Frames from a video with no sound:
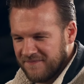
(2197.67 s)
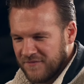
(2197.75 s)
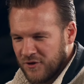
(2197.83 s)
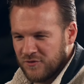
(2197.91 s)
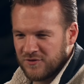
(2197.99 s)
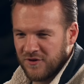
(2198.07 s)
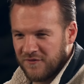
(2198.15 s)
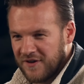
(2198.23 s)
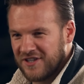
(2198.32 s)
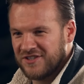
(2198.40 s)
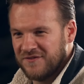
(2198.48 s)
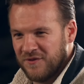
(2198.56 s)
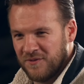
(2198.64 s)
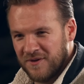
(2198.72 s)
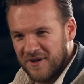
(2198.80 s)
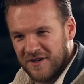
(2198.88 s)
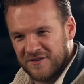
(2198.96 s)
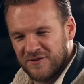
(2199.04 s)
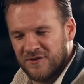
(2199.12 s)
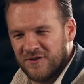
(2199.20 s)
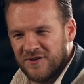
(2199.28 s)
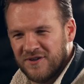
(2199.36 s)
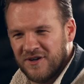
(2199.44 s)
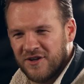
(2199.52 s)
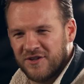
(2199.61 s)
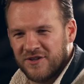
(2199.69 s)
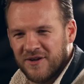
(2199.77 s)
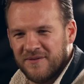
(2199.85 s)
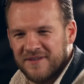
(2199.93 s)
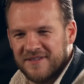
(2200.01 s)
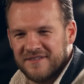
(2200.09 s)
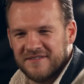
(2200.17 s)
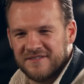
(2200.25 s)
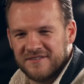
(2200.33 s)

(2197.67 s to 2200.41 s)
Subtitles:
who's got flashy footwork, or are you going